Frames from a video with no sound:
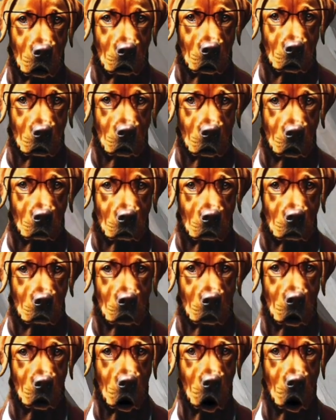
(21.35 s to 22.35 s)
First up,
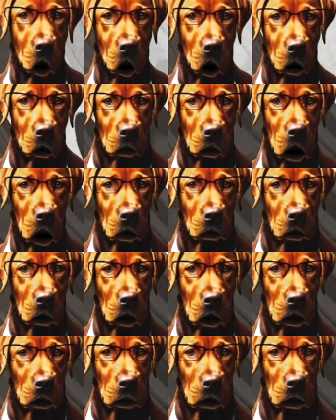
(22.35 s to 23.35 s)
we bid farewell
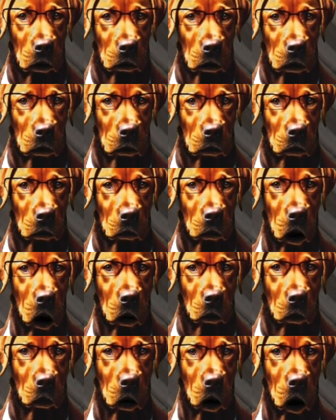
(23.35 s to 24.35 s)
to another iconic
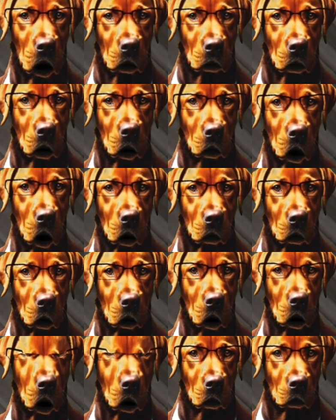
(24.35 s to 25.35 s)
character of Harrison
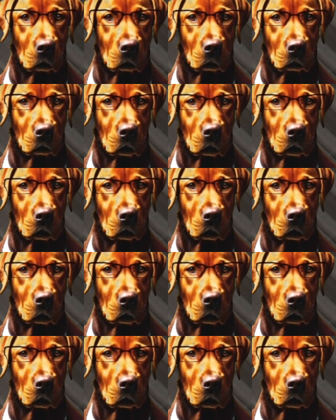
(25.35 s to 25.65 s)
Ford's.